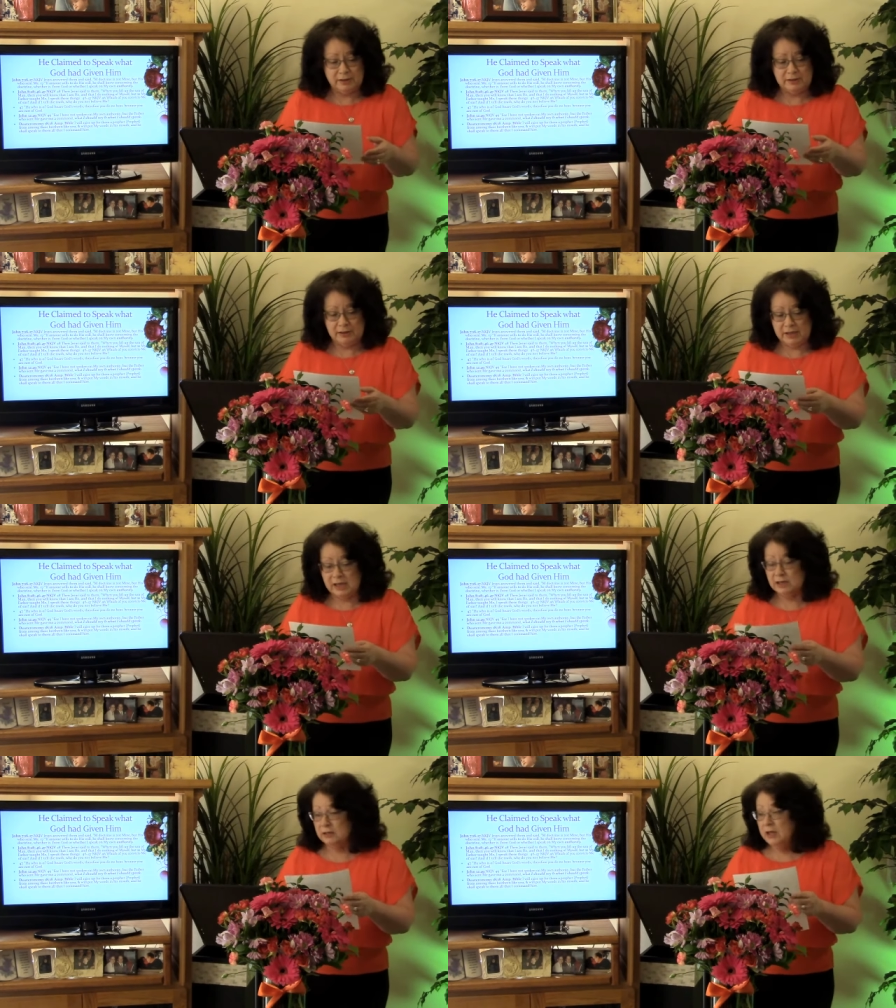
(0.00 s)
And
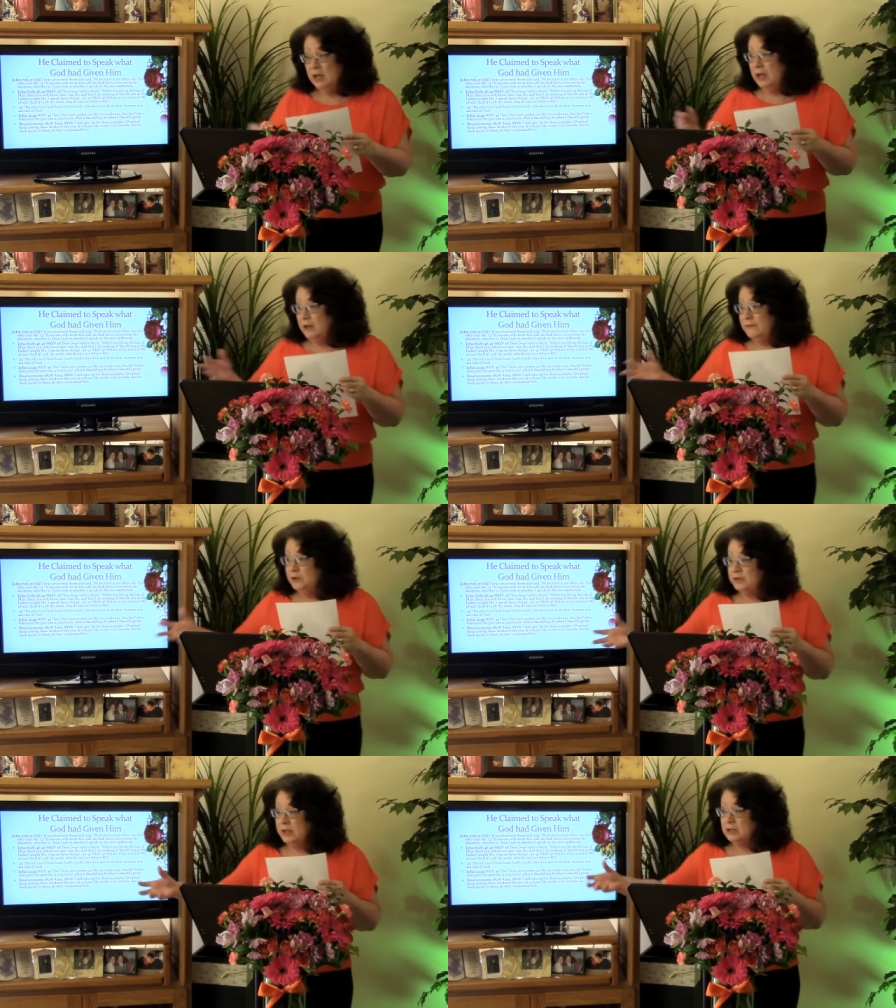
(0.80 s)
again, if you
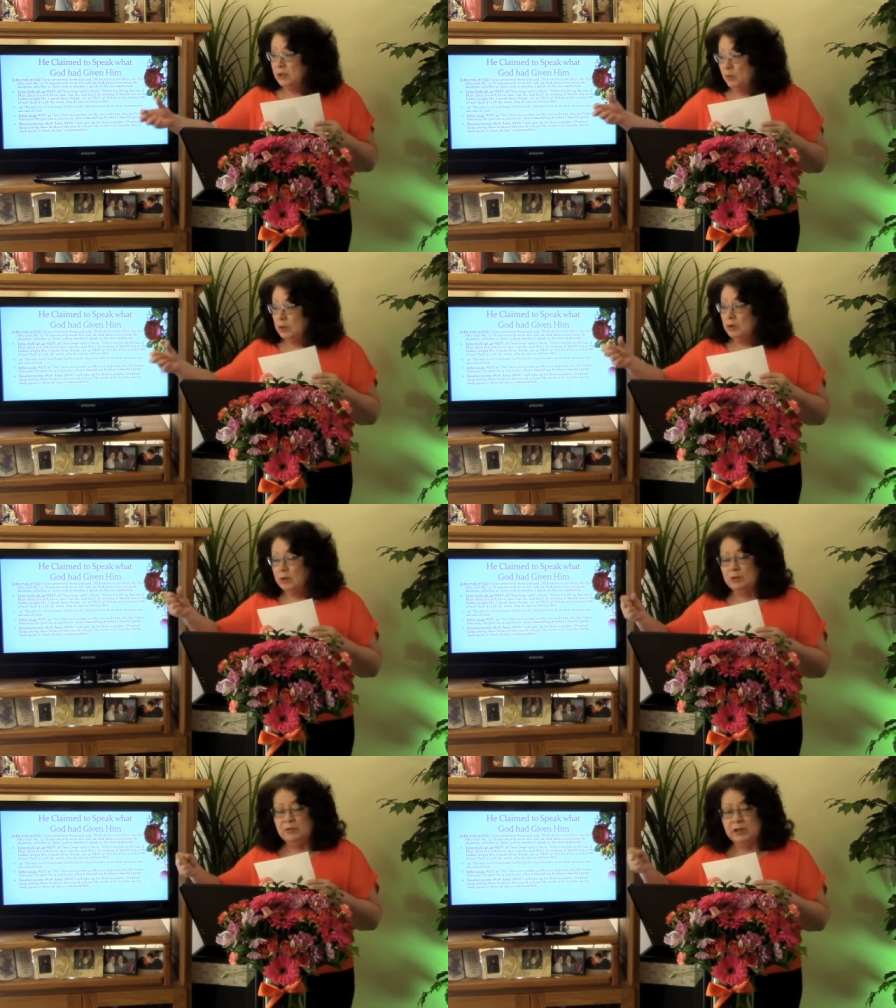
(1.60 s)
see someone
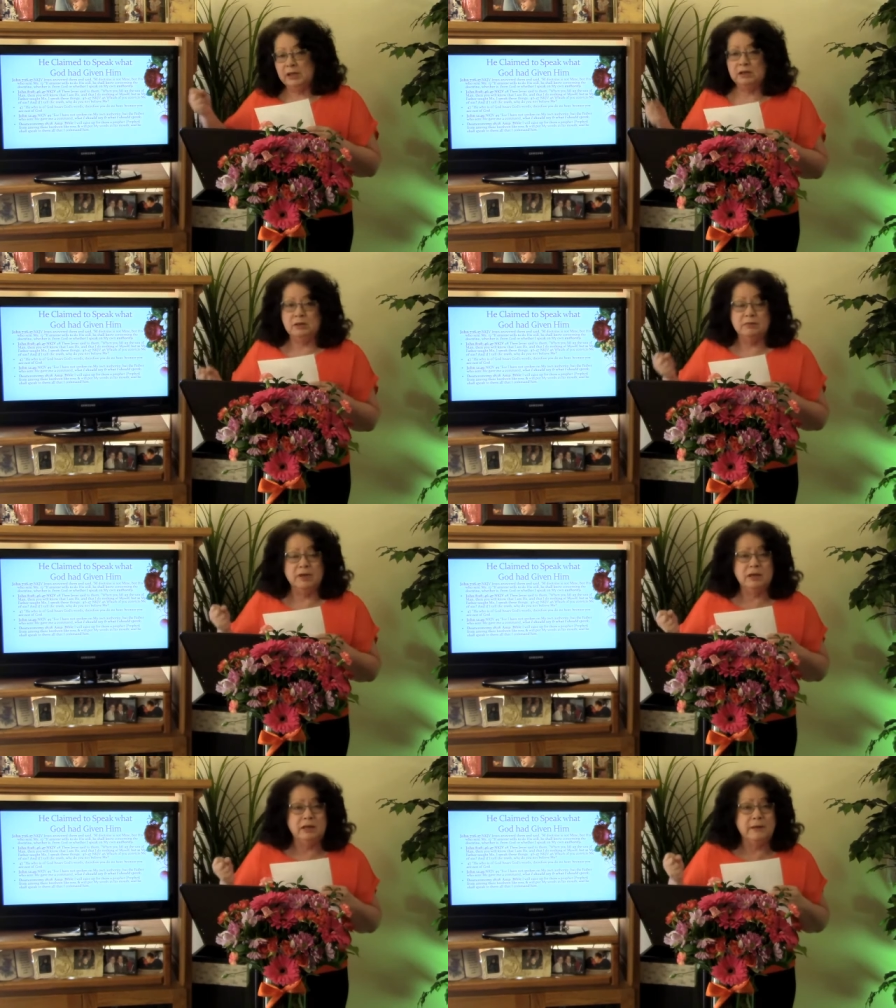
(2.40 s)
crumbling their
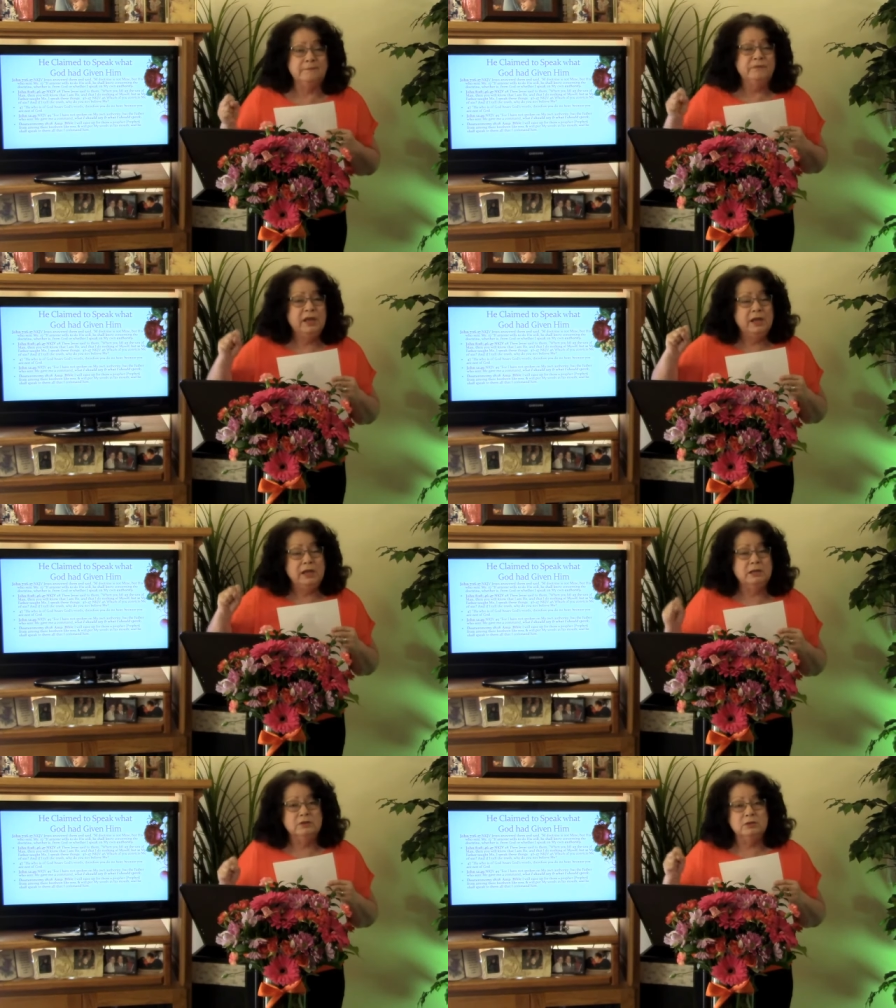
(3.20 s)
money
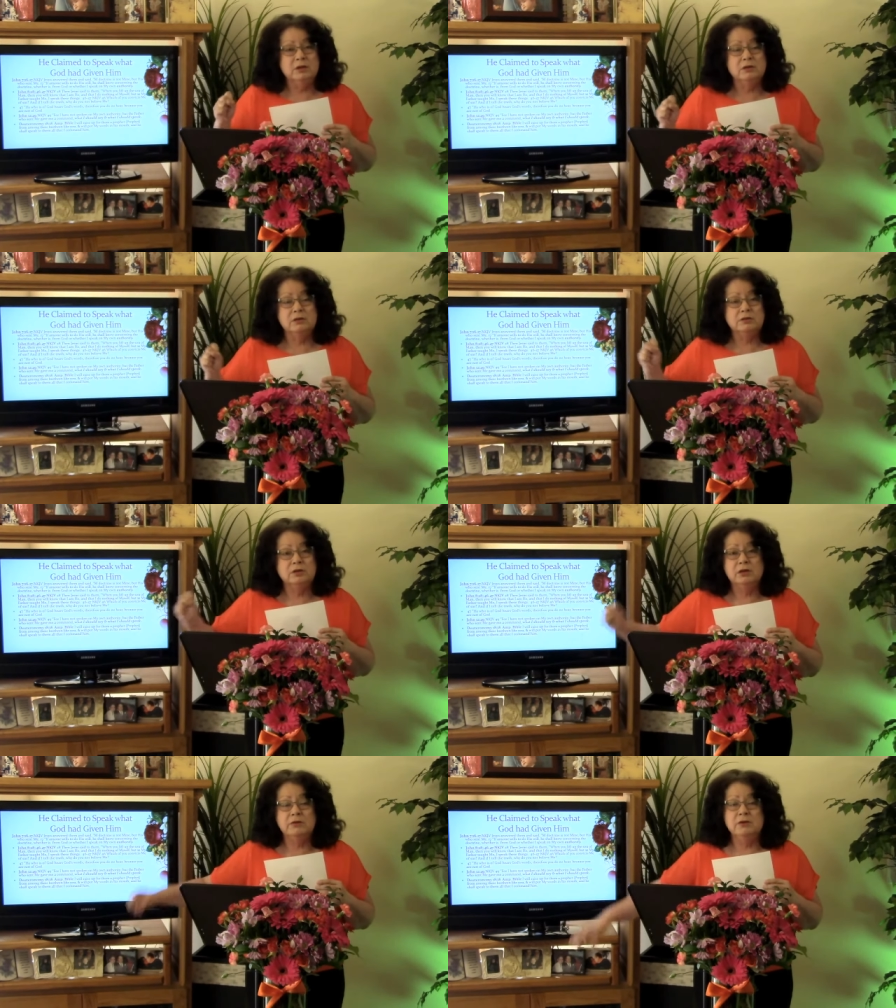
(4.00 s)
in church,
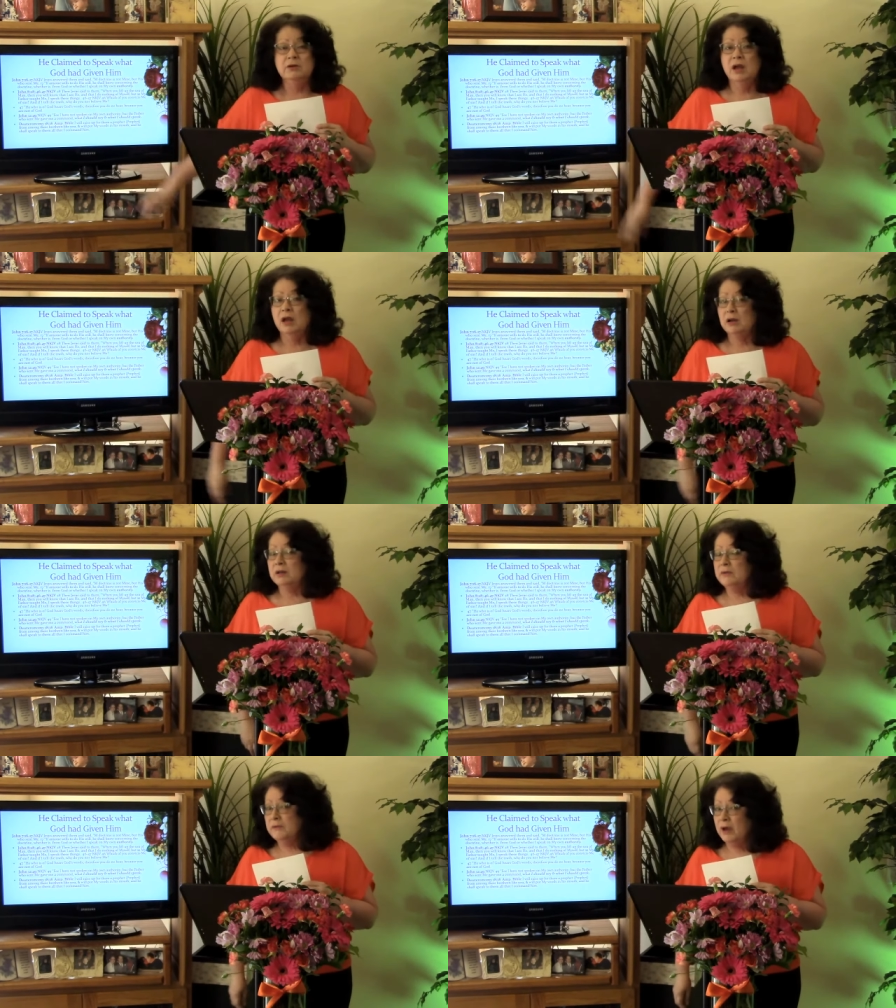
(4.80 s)
they're not
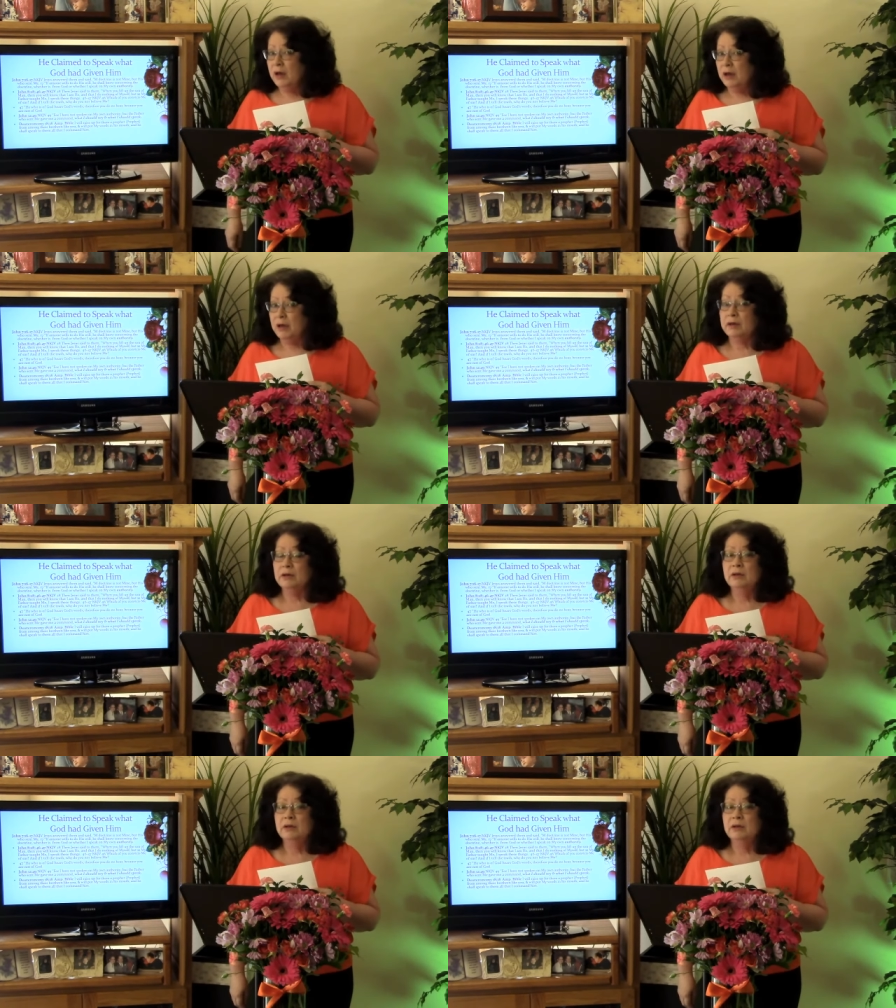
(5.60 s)
of God.